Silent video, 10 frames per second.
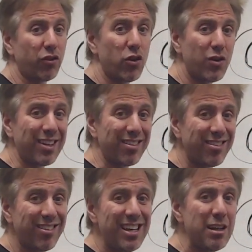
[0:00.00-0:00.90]
So you can
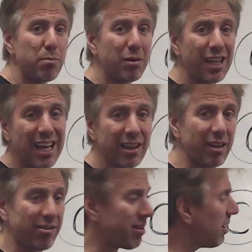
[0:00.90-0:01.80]
seed
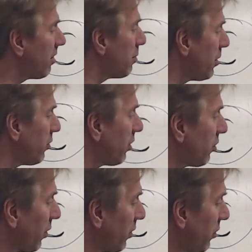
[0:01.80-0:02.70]
playlists into the music
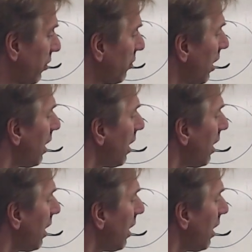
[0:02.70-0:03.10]
services,